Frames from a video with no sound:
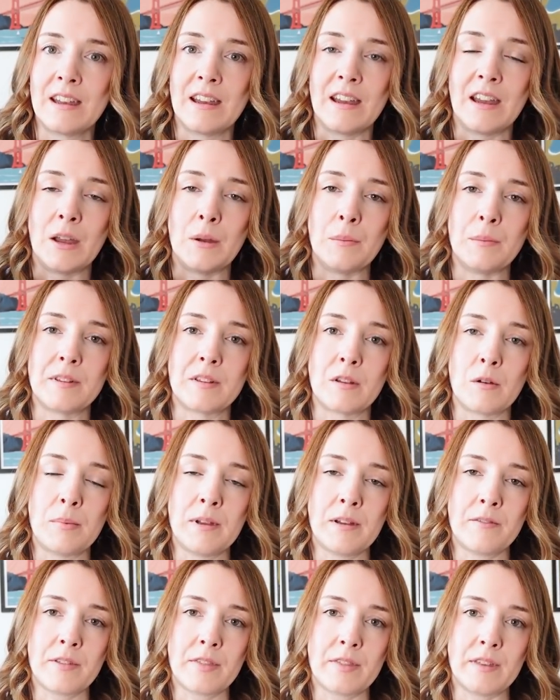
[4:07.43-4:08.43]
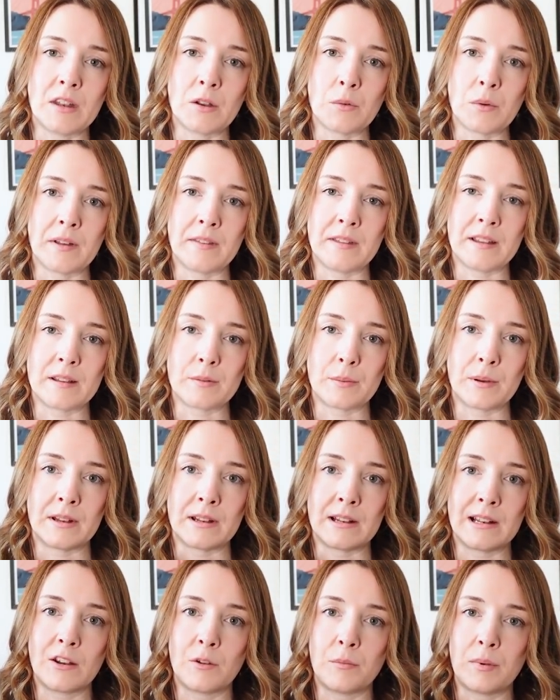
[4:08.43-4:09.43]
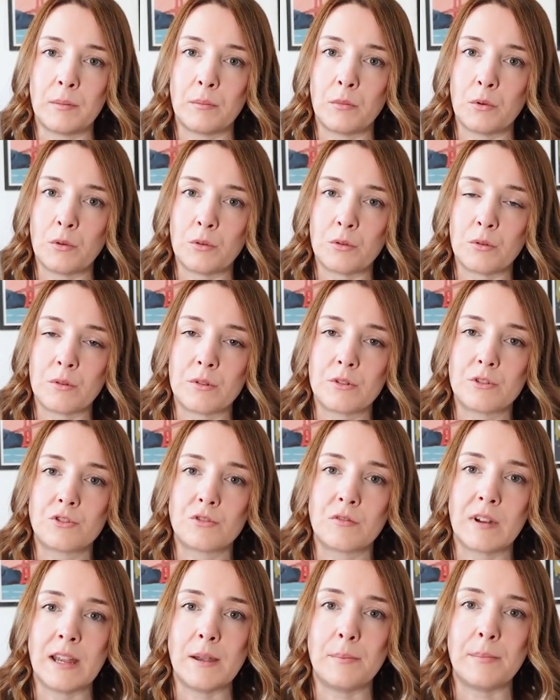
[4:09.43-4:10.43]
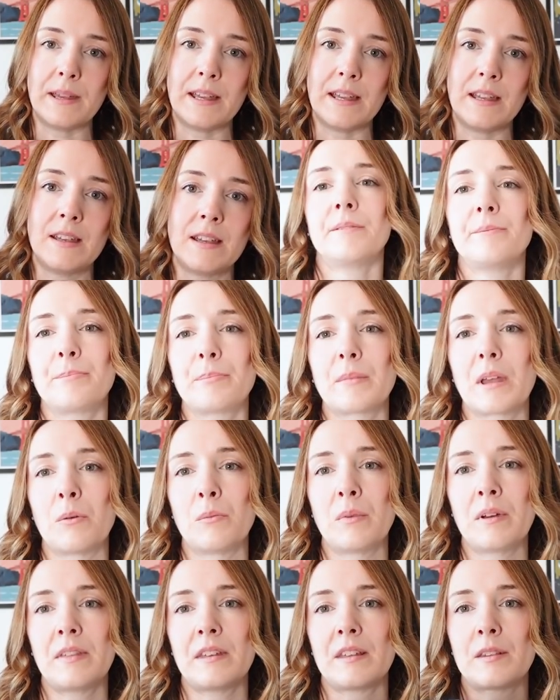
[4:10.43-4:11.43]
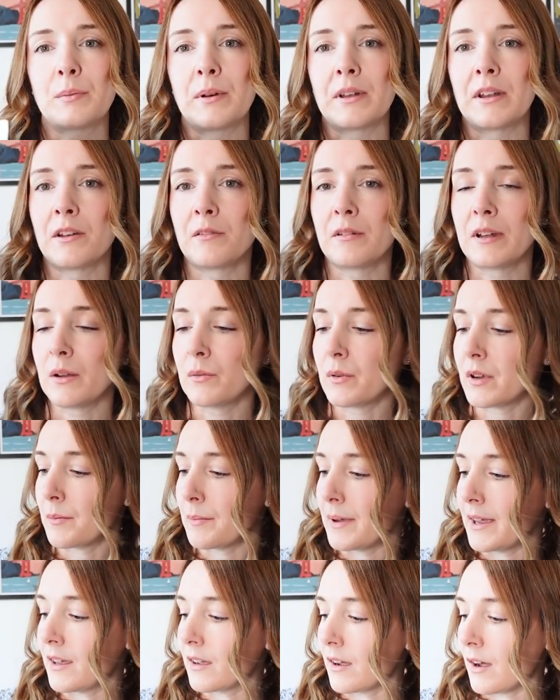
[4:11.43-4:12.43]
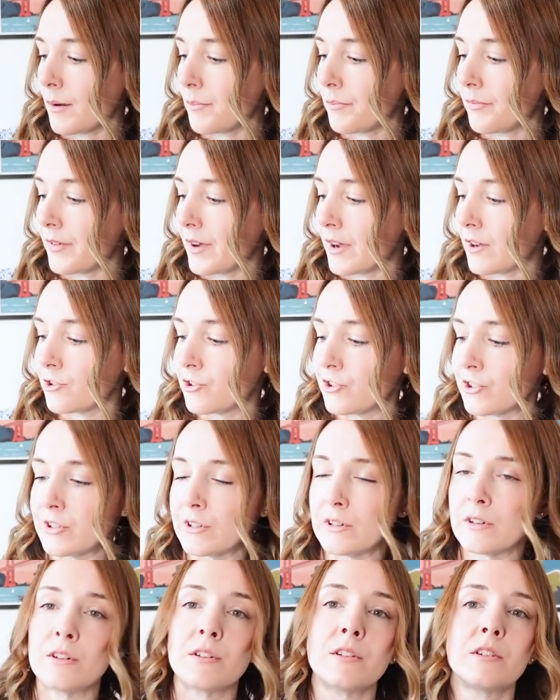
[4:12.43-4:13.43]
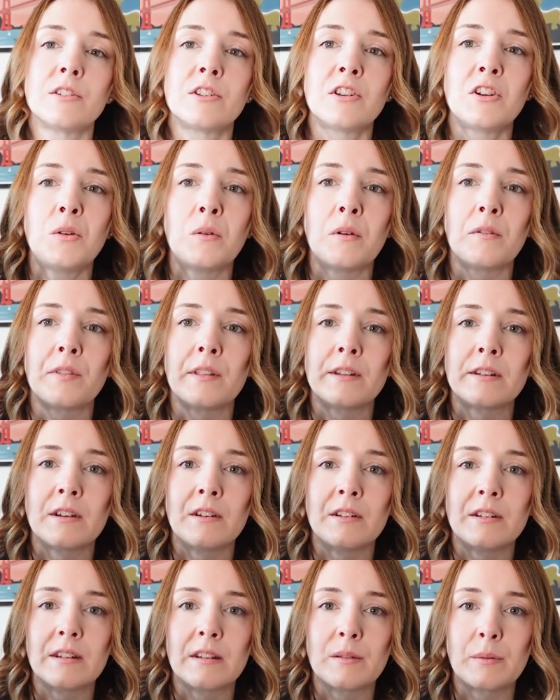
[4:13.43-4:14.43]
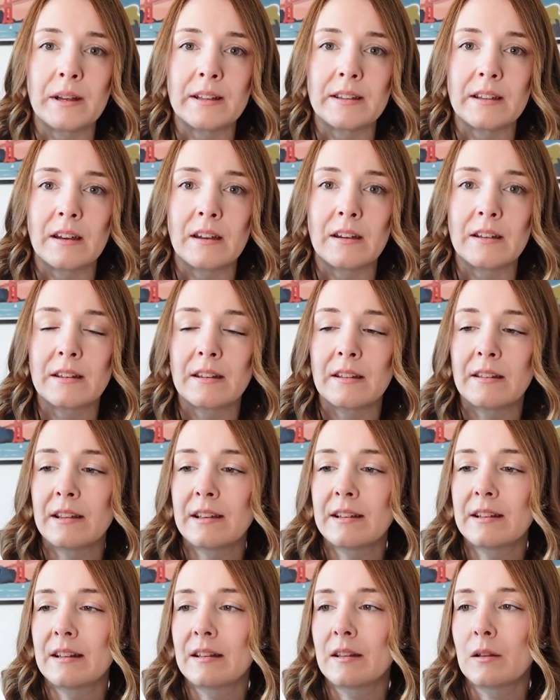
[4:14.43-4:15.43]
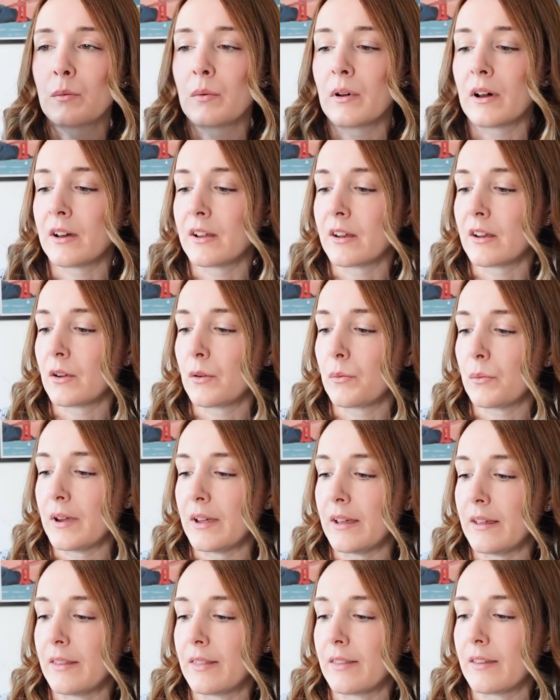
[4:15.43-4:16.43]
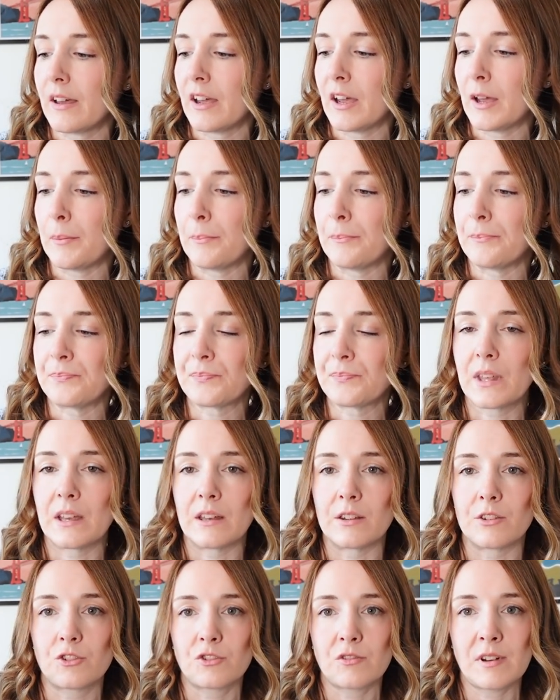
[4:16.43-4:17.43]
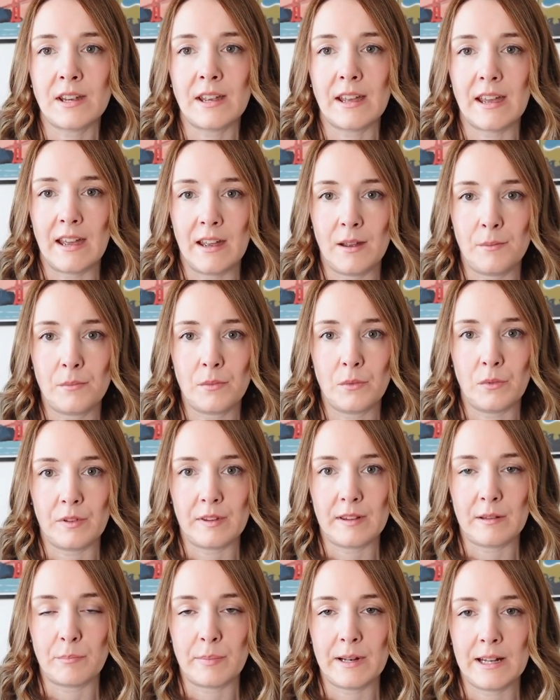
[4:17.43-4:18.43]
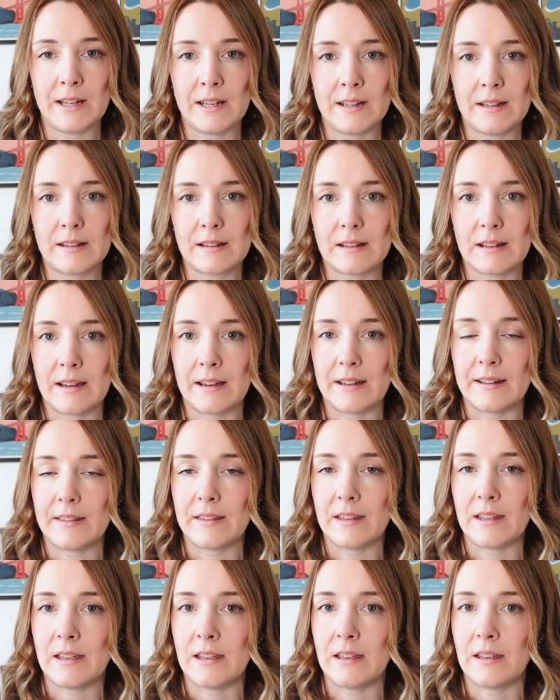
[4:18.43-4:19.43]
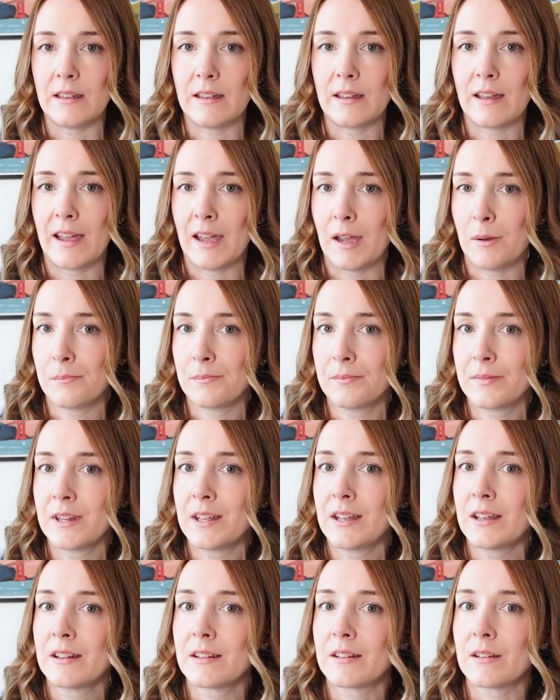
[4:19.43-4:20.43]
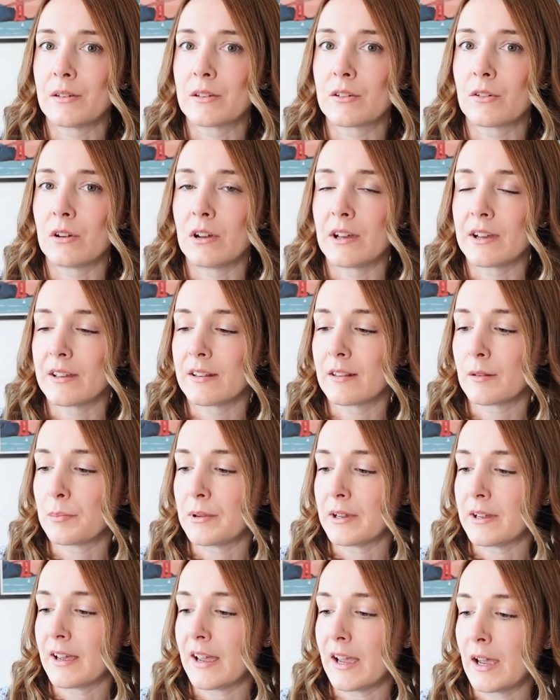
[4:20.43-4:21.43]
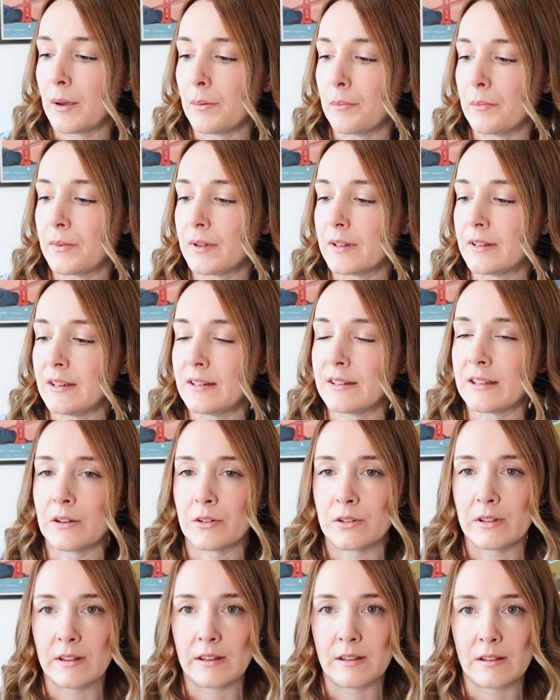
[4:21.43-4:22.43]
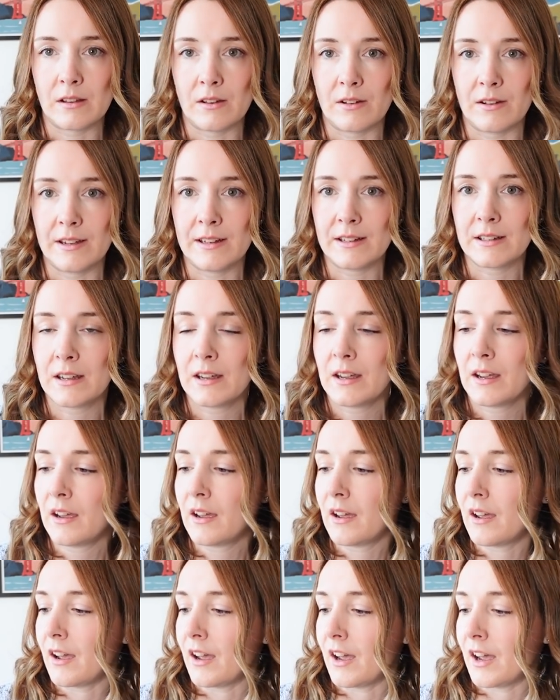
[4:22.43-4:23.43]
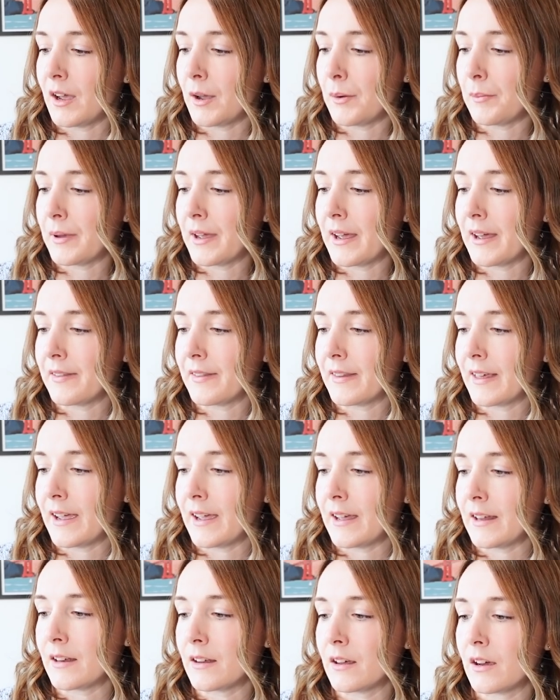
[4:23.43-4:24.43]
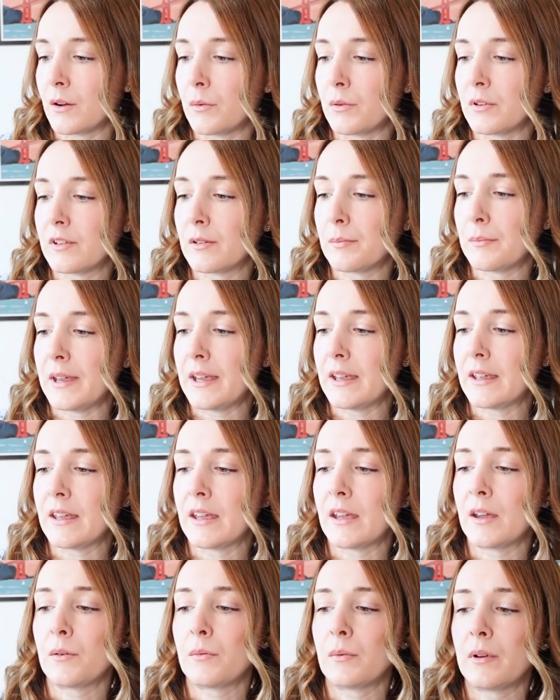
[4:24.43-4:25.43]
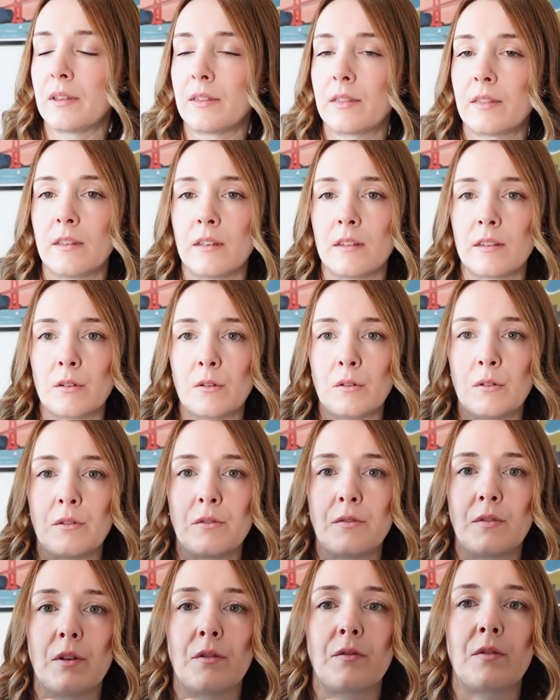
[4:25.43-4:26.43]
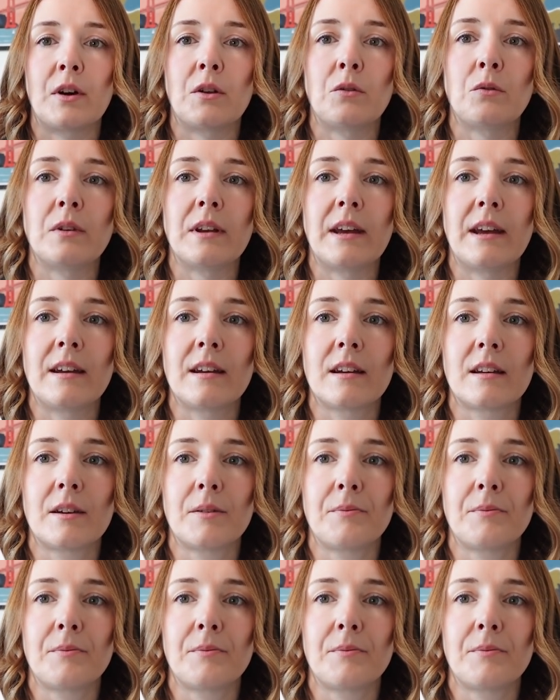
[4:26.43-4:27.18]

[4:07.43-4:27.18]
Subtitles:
So a bit of a thinner one, this one, a little bit more drapey. And with this one, I really want to make up version two of the toaster sweater. So this is the one with a straight hem with splits at the hem. So it's got like a split hem detail to the side. And then I want to make it with the sort of the funnel neck.